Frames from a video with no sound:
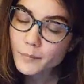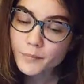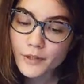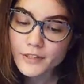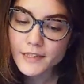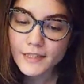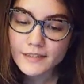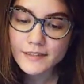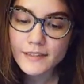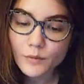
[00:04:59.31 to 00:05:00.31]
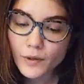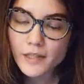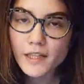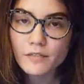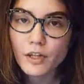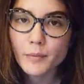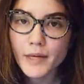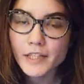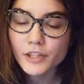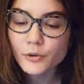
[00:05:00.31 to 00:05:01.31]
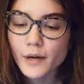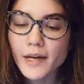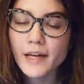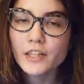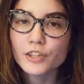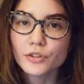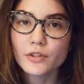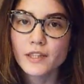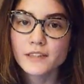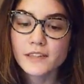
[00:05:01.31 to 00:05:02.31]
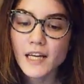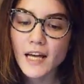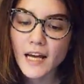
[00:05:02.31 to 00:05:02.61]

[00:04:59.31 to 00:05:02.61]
but I didn't want to give up. I knew I had to do this.